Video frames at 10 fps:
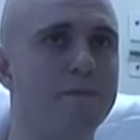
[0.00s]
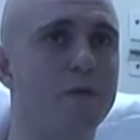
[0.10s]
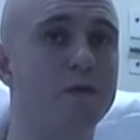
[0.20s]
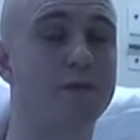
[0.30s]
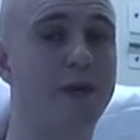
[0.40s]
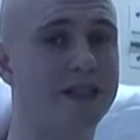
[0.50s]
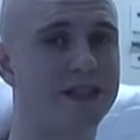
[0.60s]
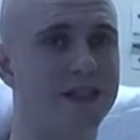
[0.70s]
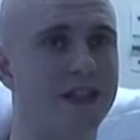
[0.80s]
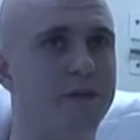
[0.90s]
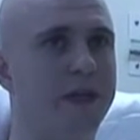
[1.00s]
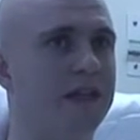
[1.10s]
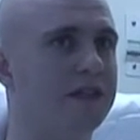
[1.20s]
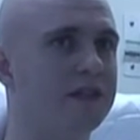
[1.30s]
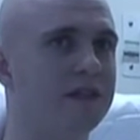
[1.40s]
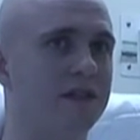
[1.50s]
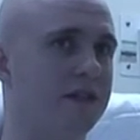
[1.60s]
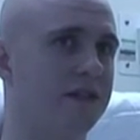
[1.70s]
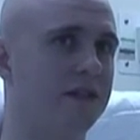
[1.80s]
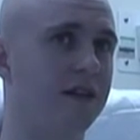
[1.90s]
which basically means,
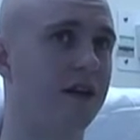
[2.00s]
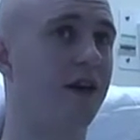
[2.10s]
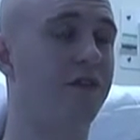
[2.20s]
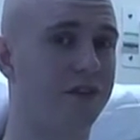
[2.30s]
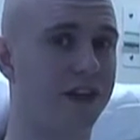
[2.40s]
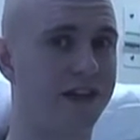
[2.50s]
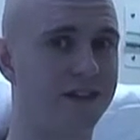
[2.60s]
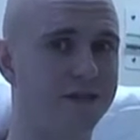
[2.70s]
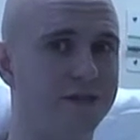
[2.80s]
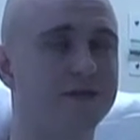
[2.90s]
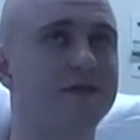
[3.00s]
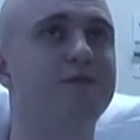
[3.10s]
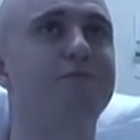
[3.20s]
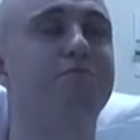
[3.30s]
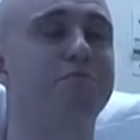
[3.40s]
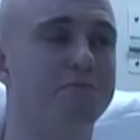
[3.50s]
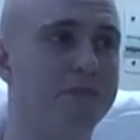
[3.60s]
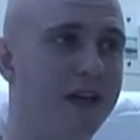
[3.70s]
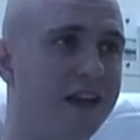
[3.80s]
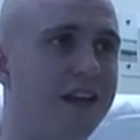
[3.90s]
hopefully,
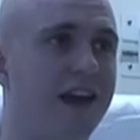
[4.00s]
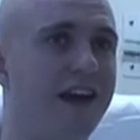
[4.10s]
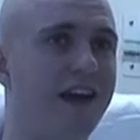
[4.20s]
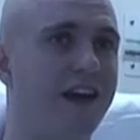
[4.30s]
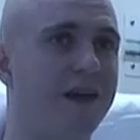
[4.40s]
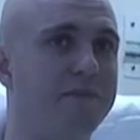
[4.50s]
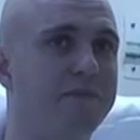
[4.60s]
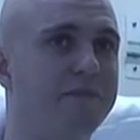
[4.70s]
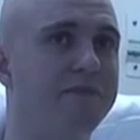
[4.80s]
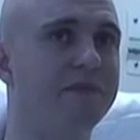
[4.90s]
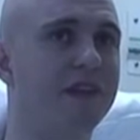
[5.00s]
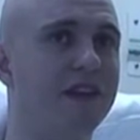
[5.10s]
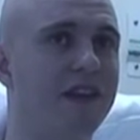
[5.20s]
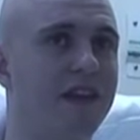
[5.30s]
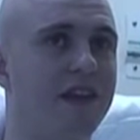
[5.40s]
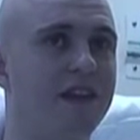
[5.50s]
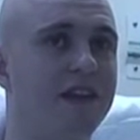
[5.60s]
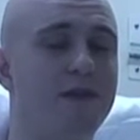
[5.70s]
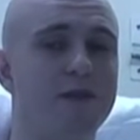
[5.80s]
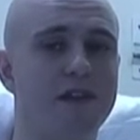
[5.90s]
that the
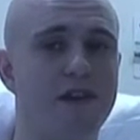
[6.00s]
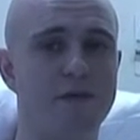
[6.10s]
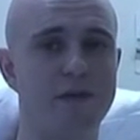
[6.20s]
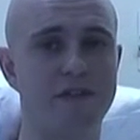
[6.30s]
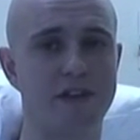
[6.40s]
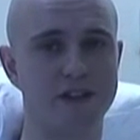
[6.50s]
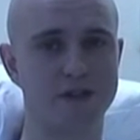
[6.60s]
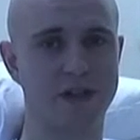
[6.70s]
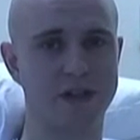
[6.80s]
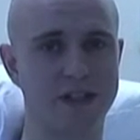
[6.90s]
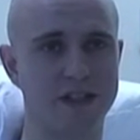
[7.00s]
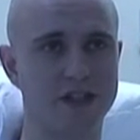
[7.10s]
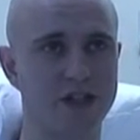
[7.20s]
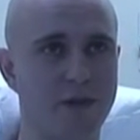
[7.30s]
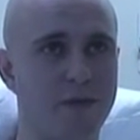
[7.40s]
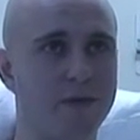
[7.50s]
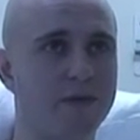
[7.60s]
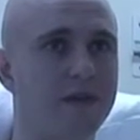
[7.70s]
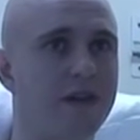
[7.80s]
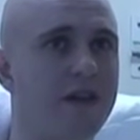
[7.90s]
chemotherapy first round did its job.
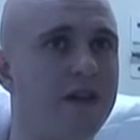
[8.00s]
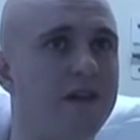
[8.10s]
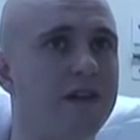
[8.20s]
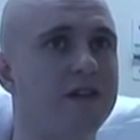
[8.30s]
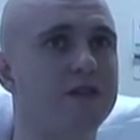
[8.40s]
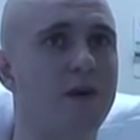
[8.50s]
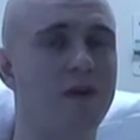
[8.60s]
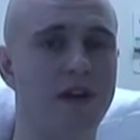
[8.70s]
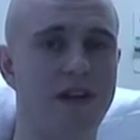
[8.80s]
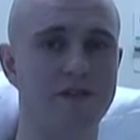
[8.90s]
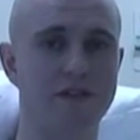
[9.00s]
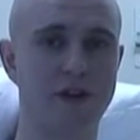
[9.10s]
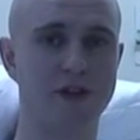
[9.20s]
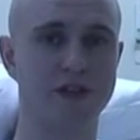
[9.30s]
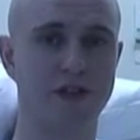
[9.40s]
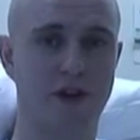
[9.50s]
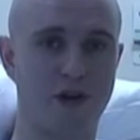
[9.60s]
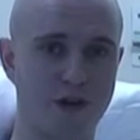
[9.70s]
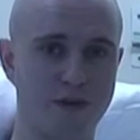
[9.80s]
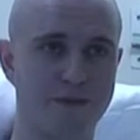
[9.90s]
The swollen lymph nodes are
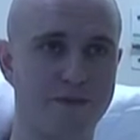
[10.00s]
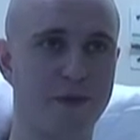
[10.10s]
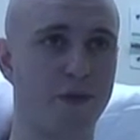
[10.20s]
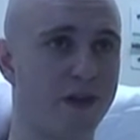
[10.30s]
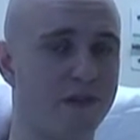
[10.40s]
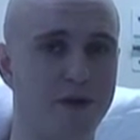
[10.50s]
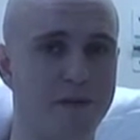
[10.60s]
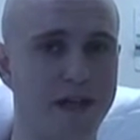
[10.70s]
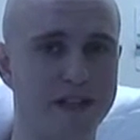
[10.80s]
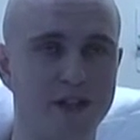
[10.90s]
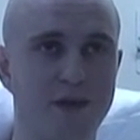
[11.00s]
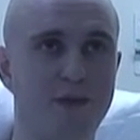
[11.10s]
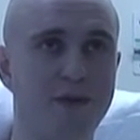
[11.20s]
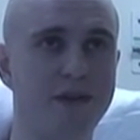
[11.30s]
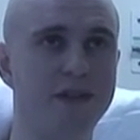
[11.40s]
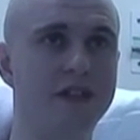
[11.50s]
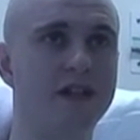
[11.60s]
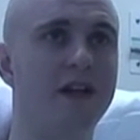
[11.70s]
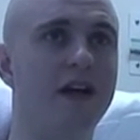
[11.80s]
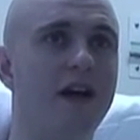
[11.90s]
gone, or they've gone back to normal,
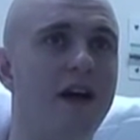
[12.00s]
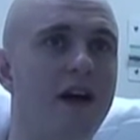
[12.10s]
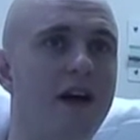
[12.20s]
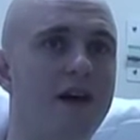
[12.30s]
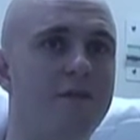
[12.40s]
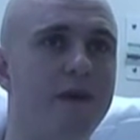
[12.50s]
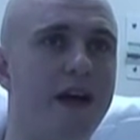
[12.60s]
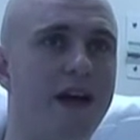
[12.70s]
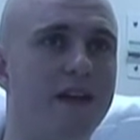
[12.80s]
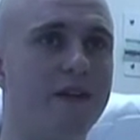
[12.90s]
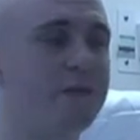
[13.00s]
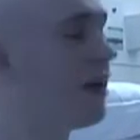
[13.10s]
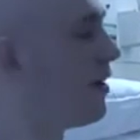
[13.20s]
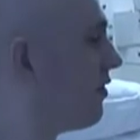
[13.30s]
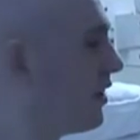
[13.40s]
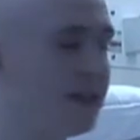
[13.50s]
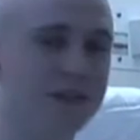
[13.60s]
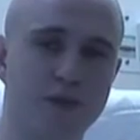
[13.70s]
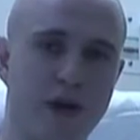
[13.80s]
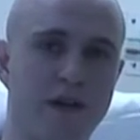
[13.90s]
and I'm now having
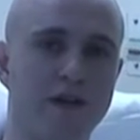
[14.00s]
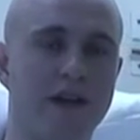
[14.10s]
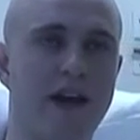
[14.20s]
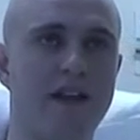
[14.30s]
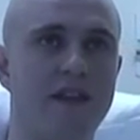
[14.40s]
this round and the